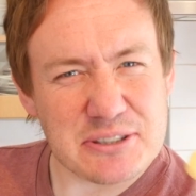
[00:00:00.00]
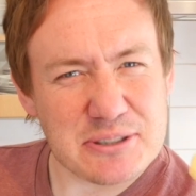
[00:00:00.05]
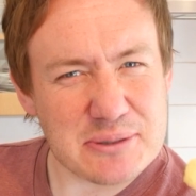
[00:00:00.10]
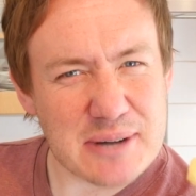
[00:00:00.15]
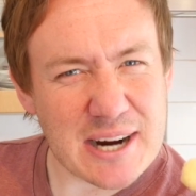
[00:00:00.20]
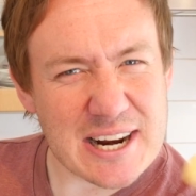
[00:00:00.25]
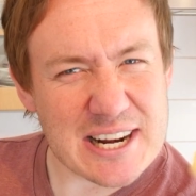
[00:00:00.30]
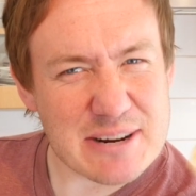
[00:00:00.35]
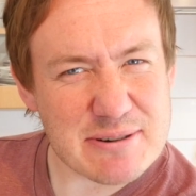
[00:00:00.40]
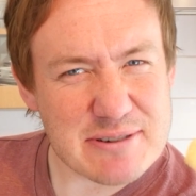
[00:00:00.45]

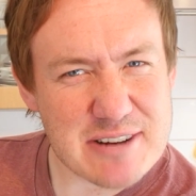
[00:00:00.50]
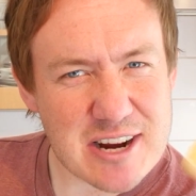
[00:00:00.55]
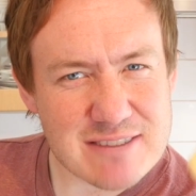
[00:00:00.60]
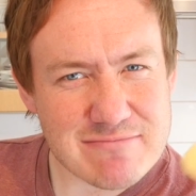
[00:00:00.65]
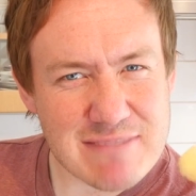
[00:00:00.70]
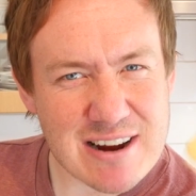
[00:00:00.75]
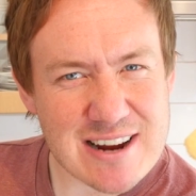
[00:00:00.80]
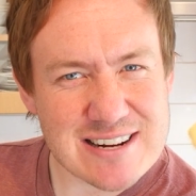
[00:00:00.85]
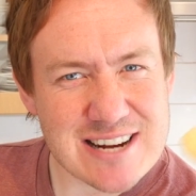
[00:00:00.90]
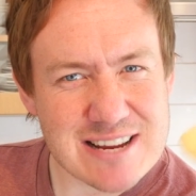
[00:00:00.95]
Oh, hello,
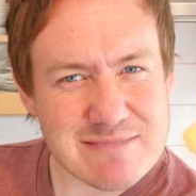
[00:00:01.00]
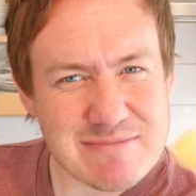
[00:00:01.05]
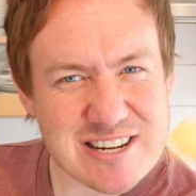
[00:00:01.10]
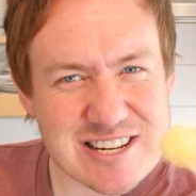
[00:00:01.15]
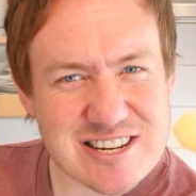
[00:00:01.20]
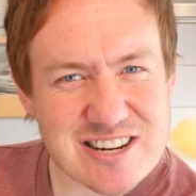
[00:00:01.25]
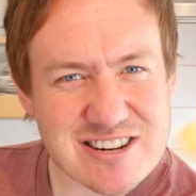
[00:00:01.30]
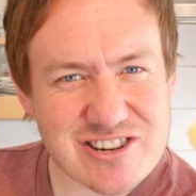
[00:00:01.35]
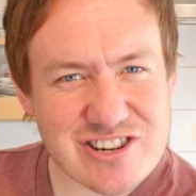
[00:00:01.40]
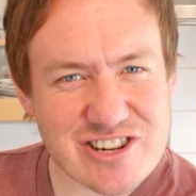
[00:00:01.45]
young man, let me
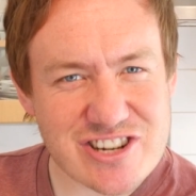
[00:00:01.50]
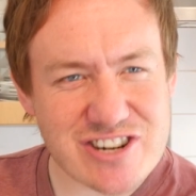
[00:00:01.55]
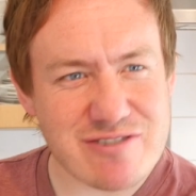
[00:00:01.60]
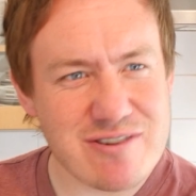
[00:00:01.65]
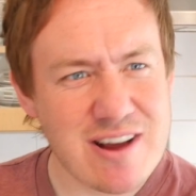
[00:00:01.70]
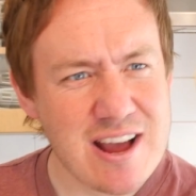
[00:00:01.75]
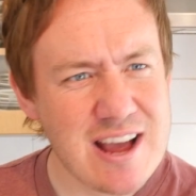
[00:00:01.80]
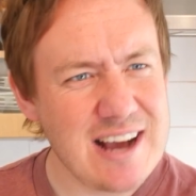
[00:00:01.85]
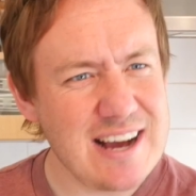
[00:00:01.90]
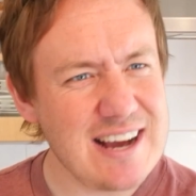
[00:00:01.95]
touch you.